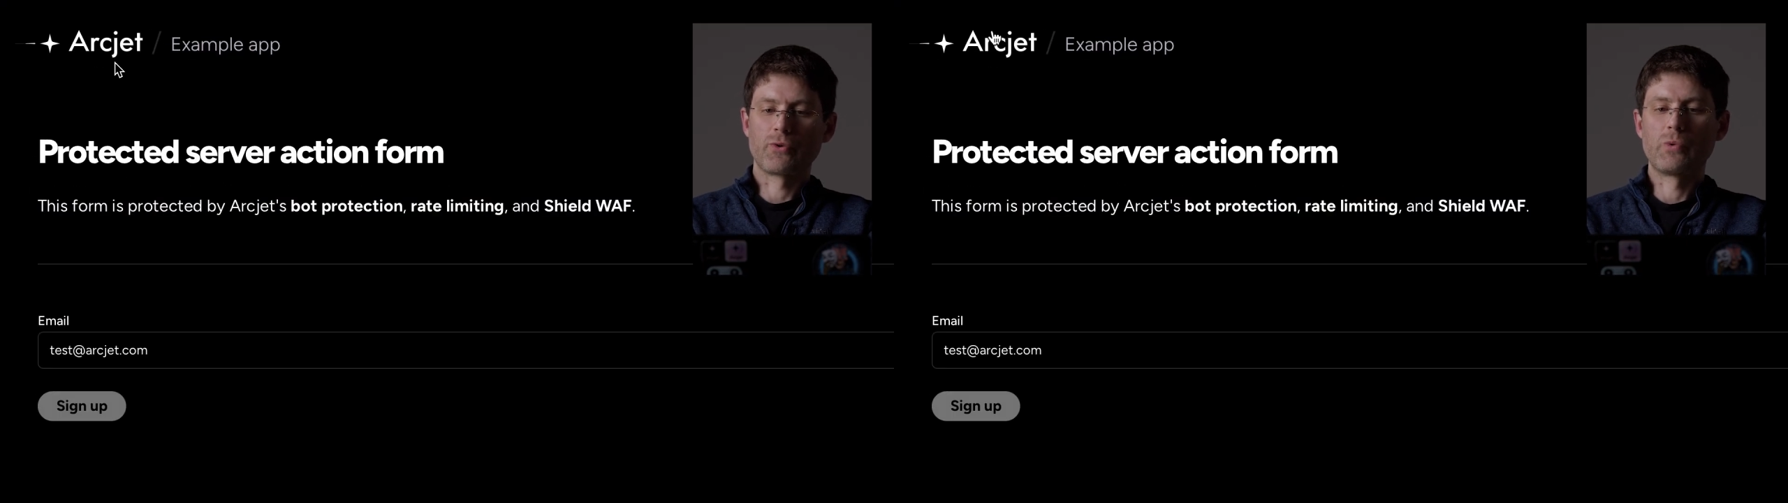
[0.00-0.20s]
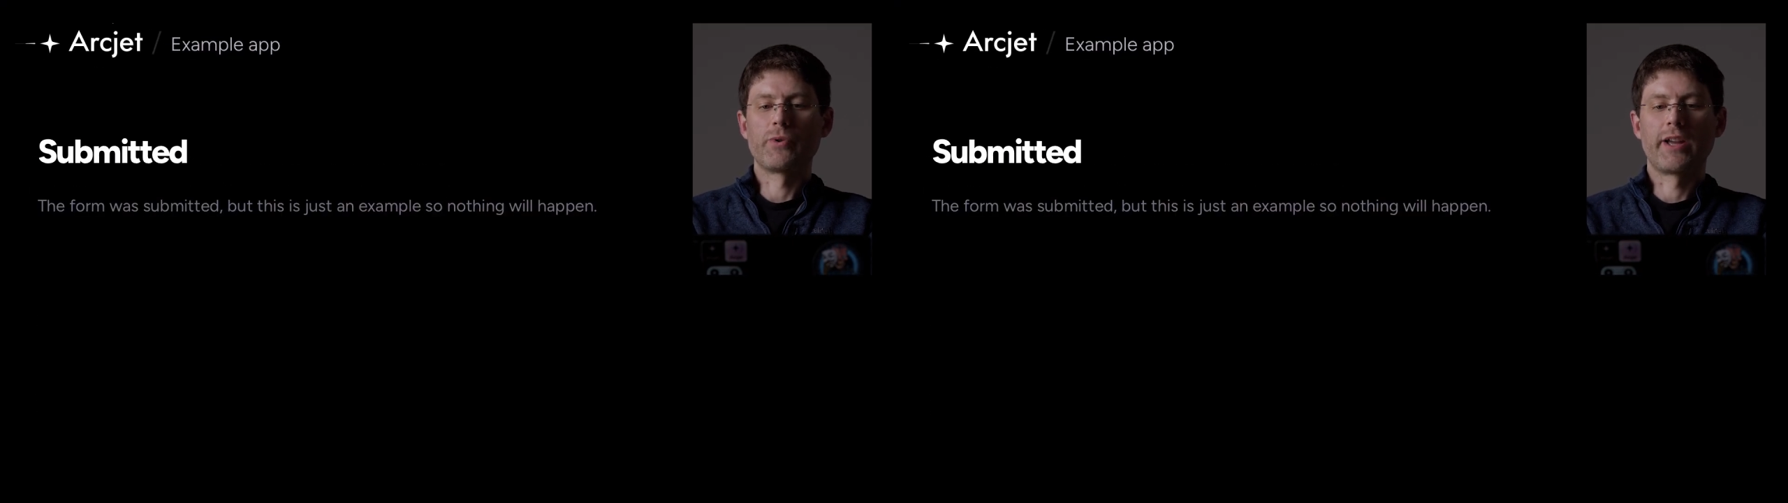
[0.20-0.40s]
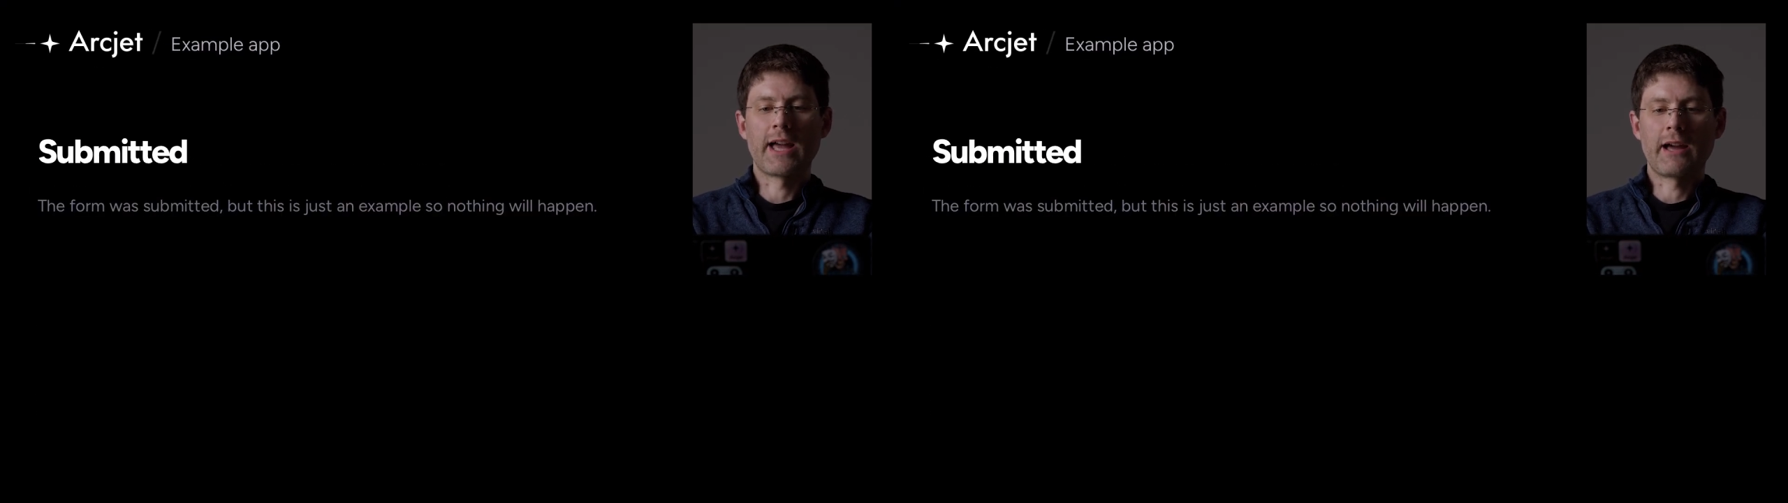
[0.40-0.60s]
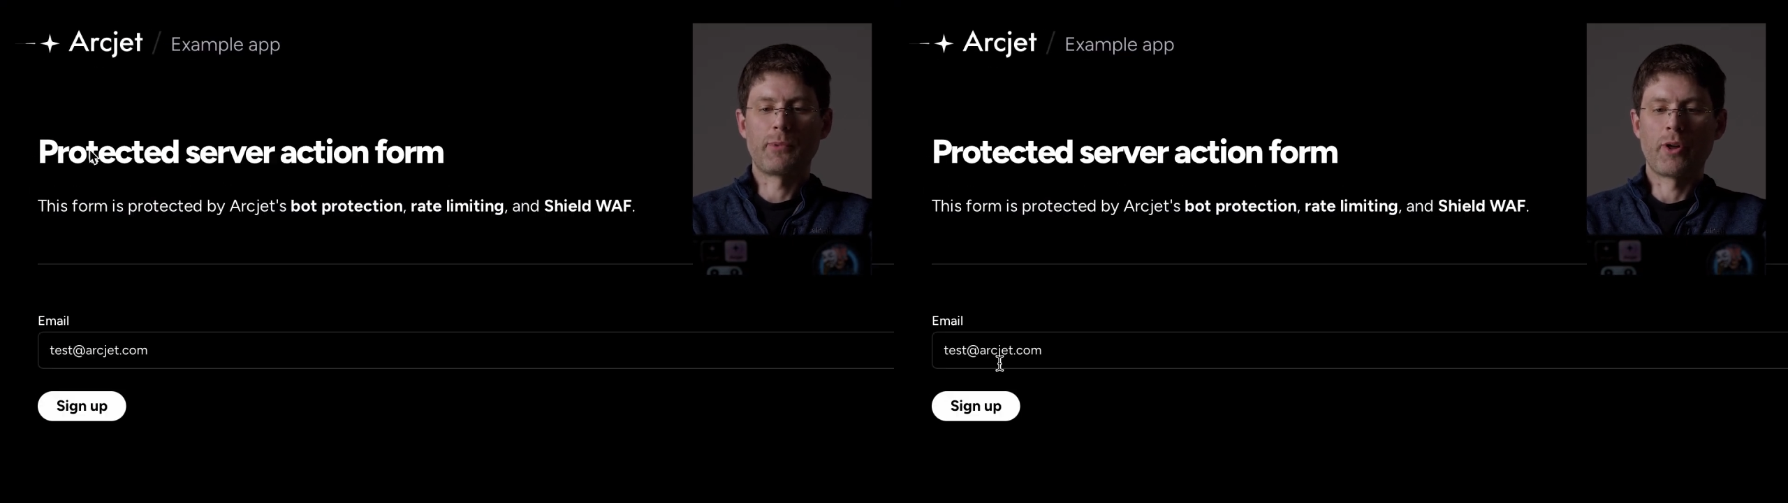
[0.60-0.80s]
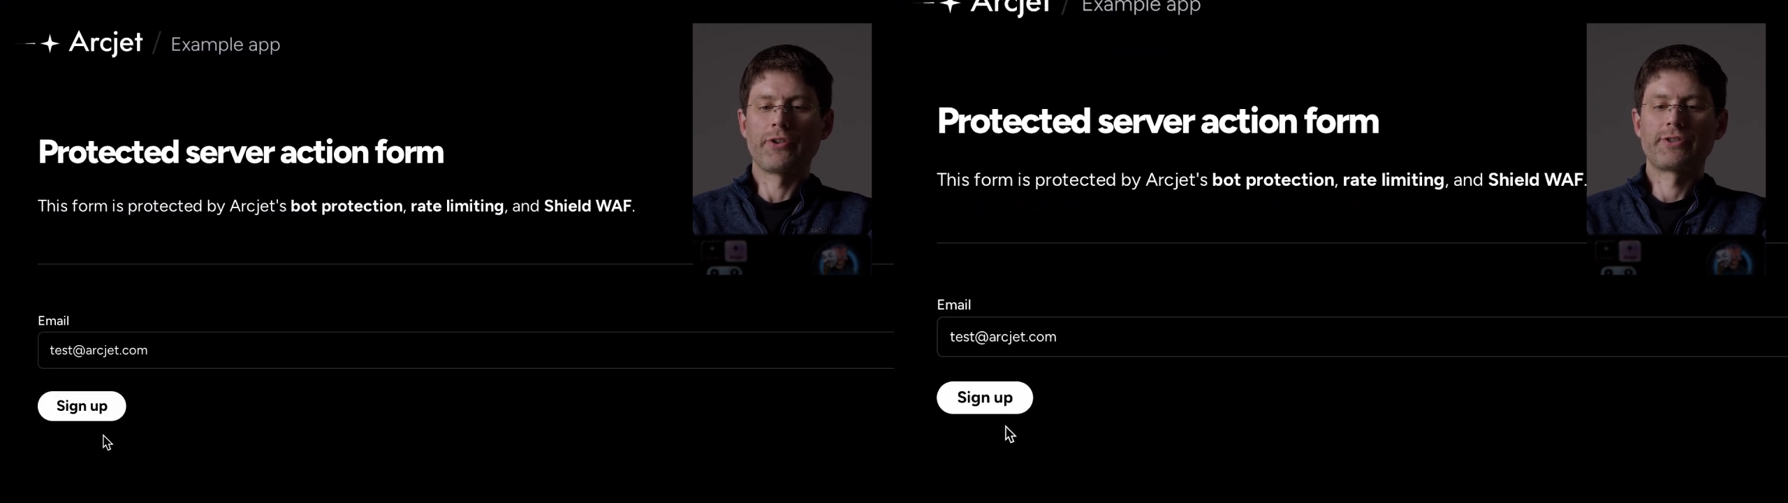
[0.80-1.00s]
we'll get
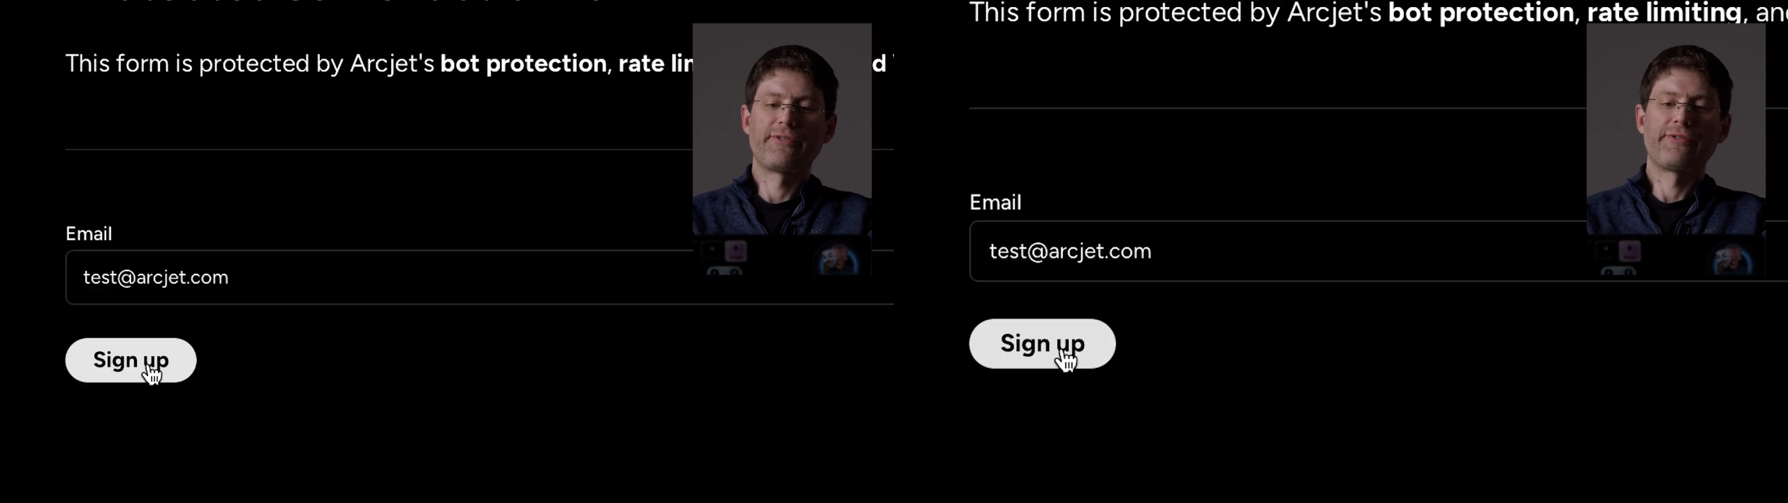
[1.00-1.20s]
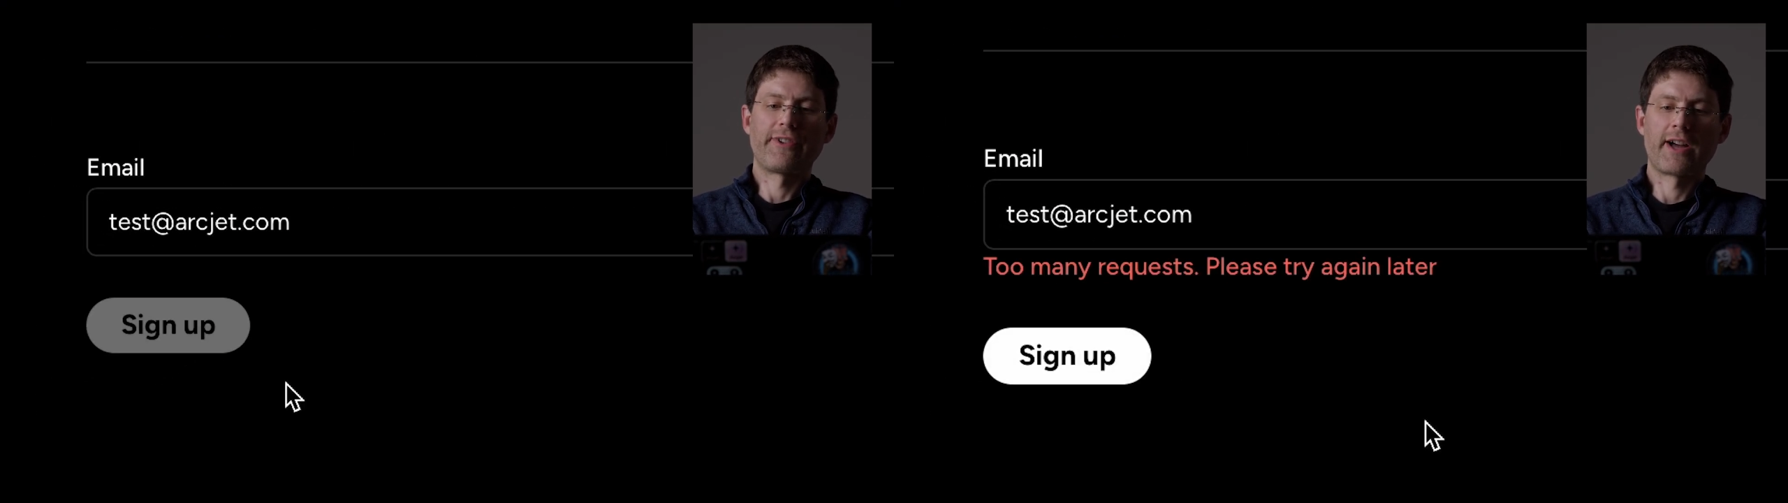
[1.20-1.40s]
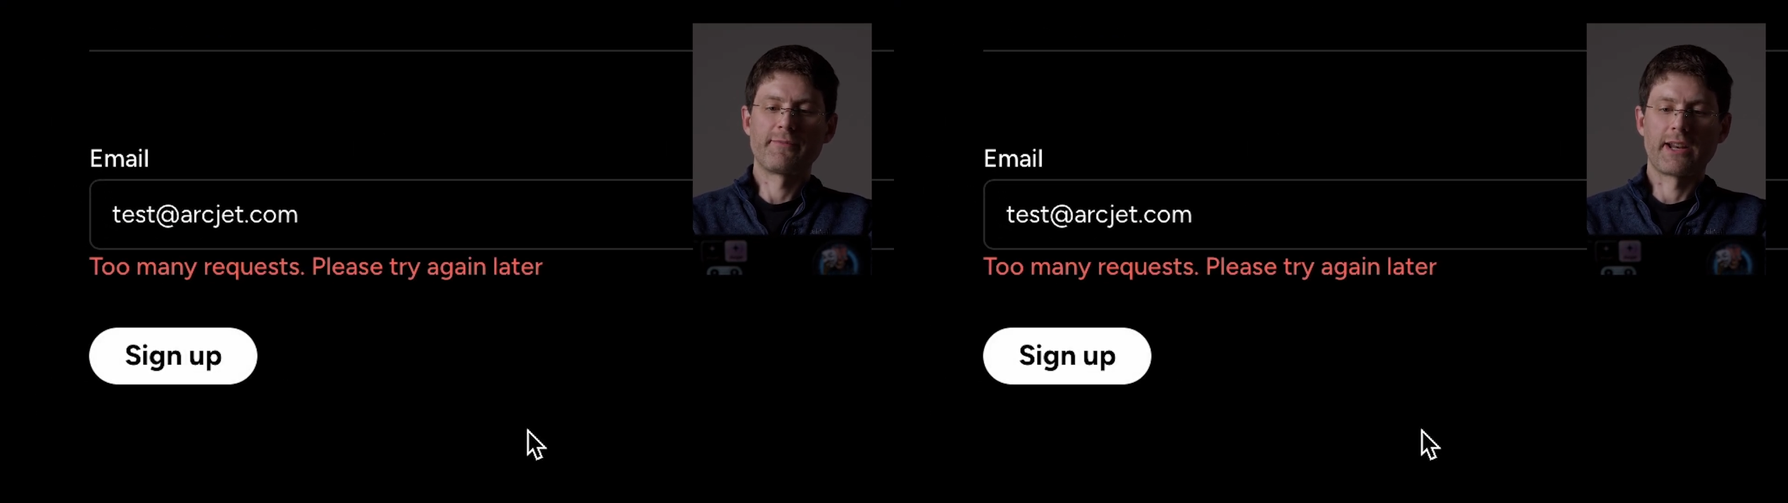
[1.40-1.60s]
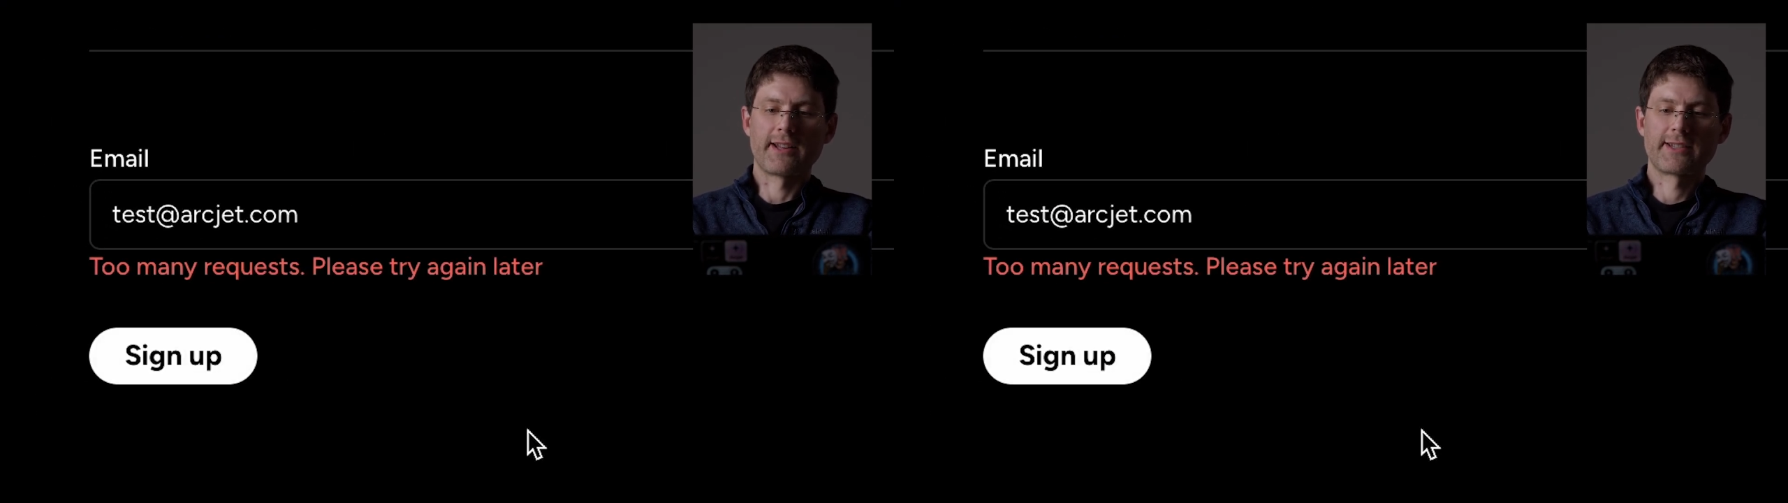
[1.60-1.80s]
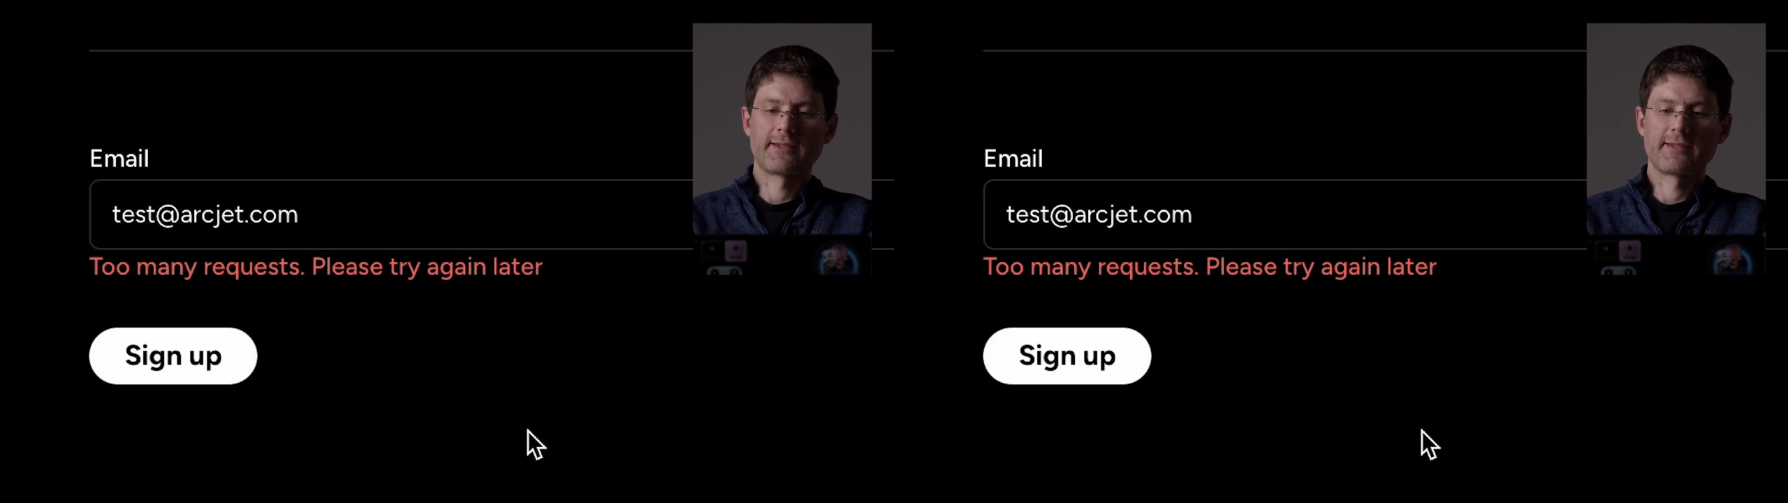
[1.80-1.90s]
blocked for 5 minutes.